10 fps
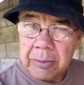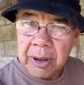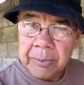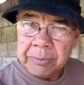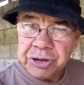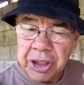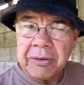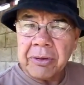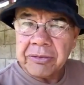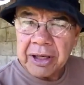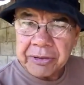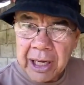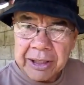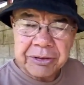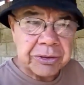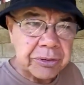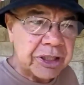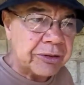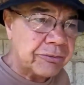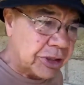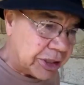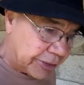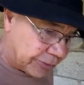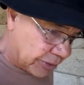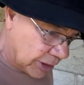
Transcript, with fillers: I'm generous. I try to give gifts,